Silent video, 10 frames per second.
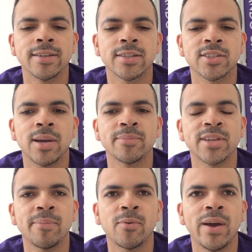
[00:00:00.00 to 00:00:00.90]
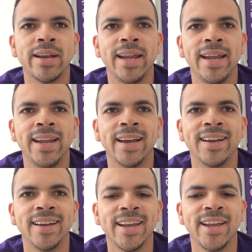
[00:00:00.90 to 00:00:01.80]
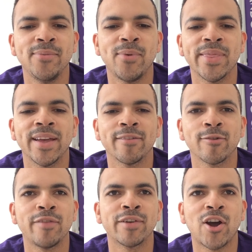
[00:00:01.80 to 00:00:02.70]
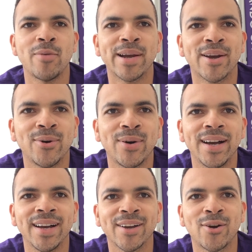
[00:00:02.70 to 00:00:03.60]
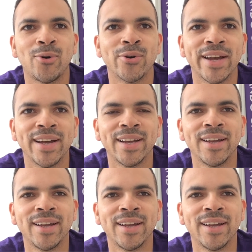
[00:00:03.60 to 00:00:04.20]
summed up when he won that rather comical corner